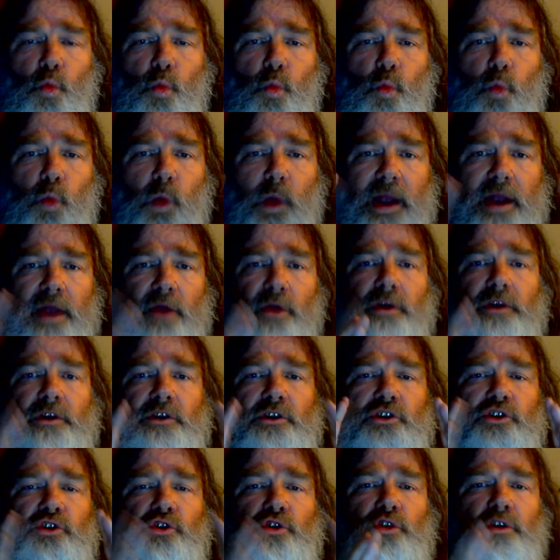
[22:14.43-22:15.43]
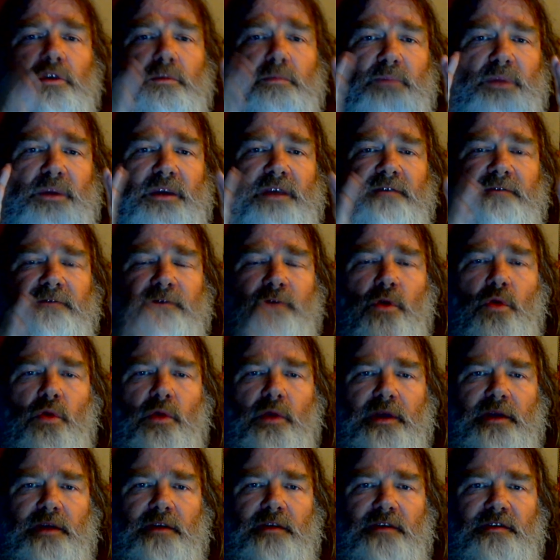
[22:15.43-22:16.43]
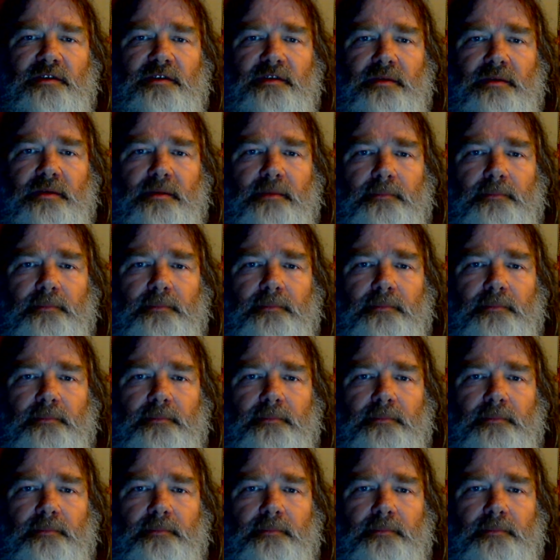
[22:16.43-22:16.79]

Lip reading: where it should be focused,